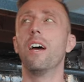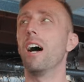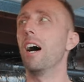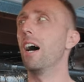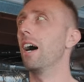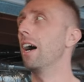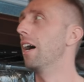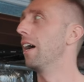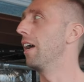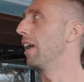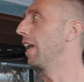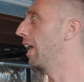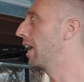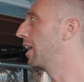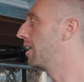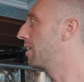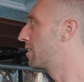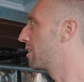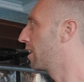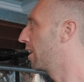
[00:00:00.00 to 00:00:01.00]
Uh,
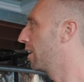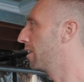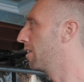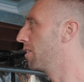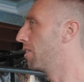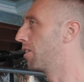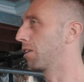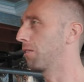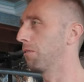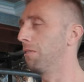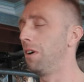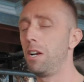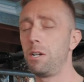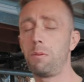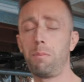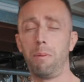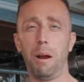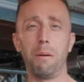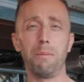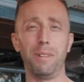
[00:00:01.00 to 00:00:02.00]
and uh, the
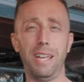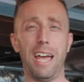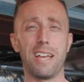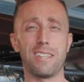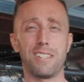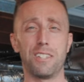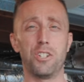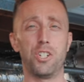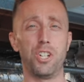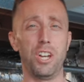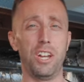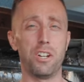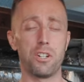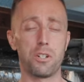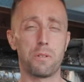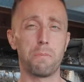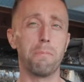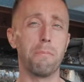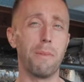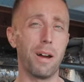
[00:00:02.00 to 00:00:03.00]
garage probably hasn't
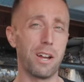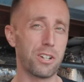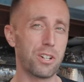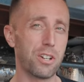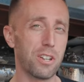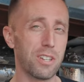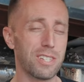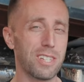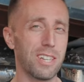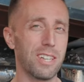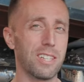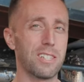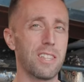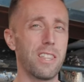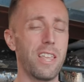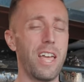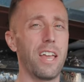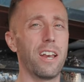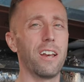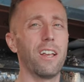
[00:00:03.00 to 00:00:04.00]
changed much since
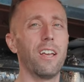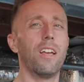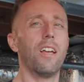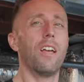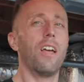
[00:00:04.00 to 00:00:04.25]
then.